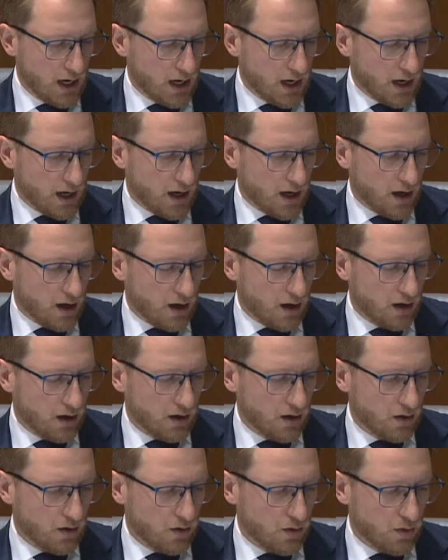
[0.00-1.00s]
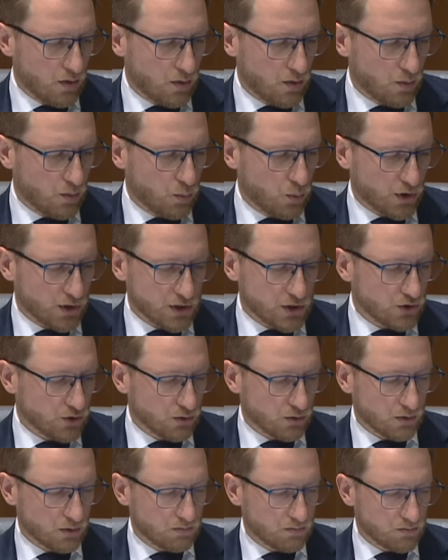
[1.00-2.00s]
Uh, what did
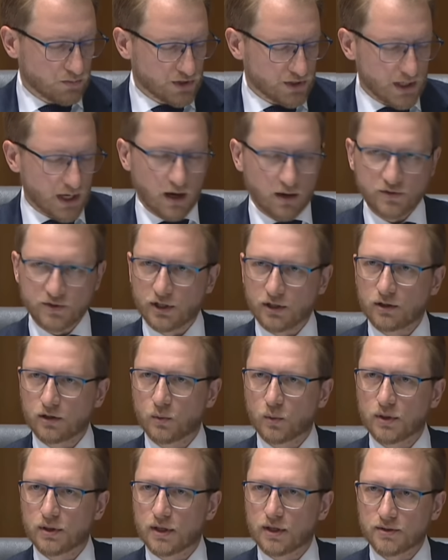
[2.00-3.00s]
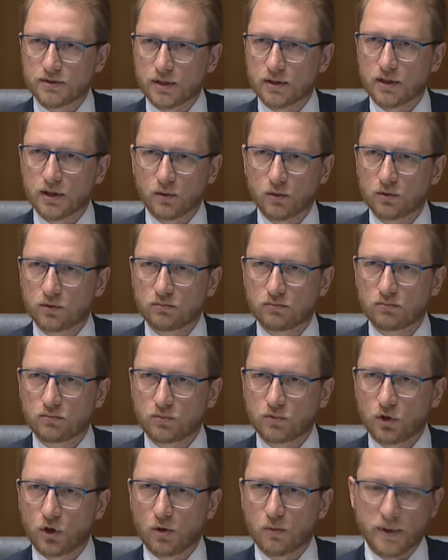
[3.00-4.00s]
your staff tell you when they said they go
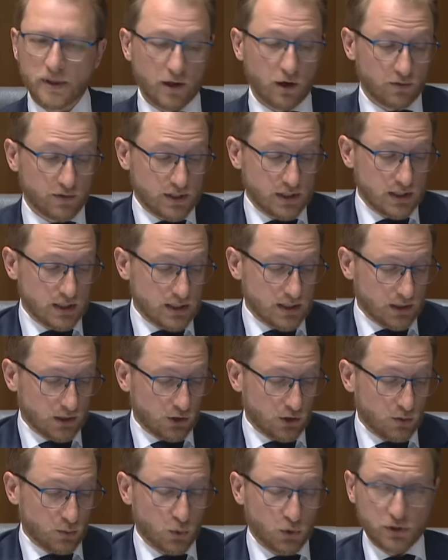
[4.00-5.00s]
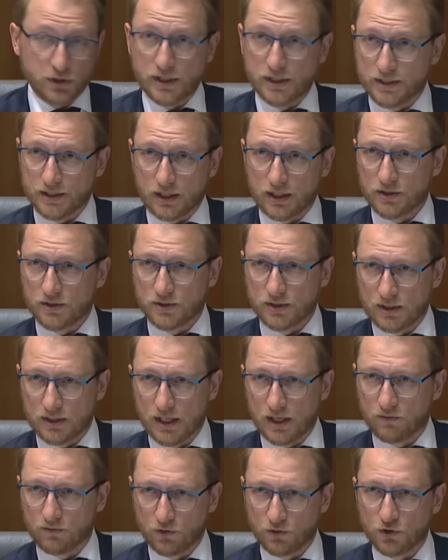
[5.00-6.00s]
going? But they obviously didn't tell you, well, you need to get a sit
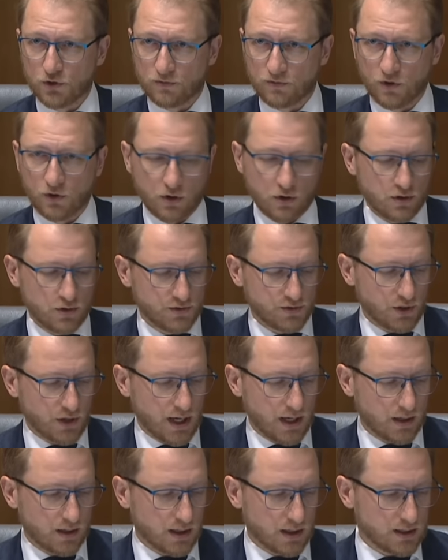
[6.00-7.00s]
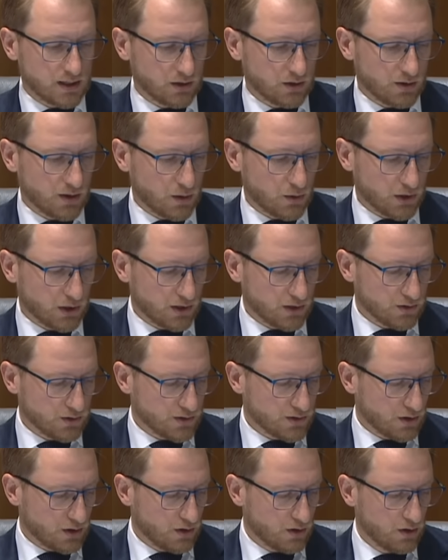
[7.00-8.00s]
down for a new photo. So how did they tell you they were going to do
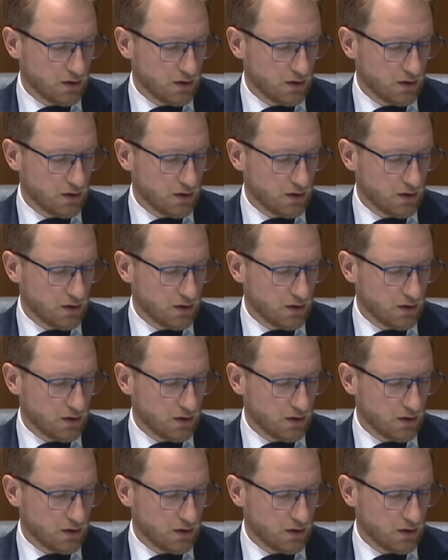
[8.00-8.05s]
so?